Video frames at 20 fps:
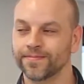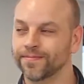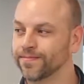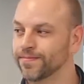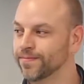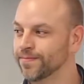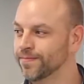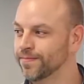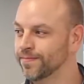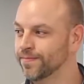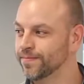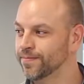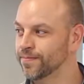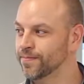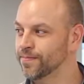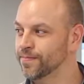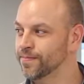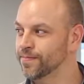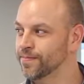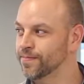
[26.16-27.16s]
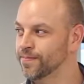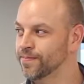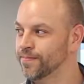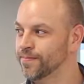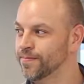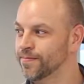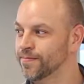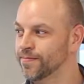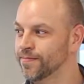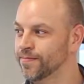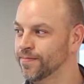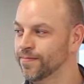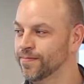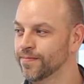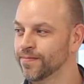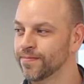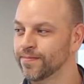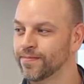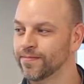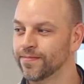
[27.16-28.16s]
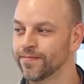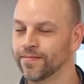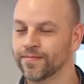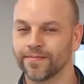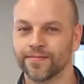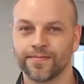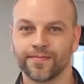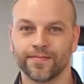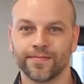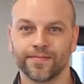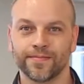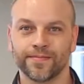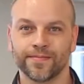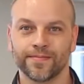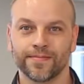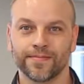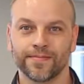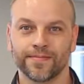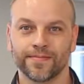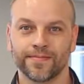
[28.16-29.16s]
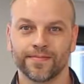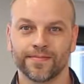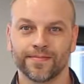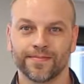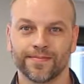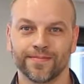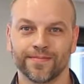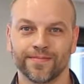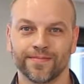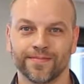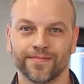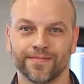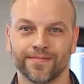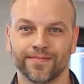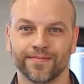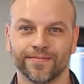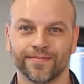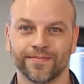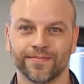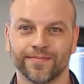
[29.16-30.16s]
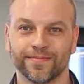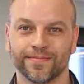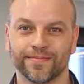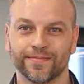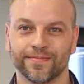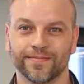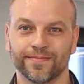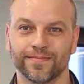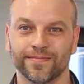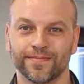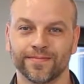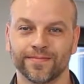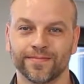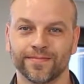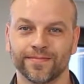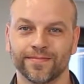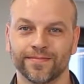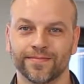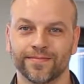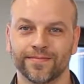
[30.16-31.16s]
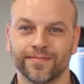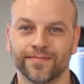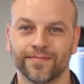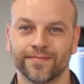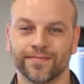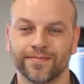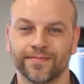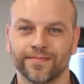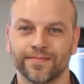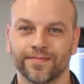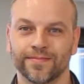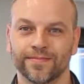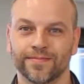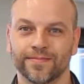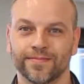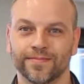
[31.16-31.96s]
[no speech]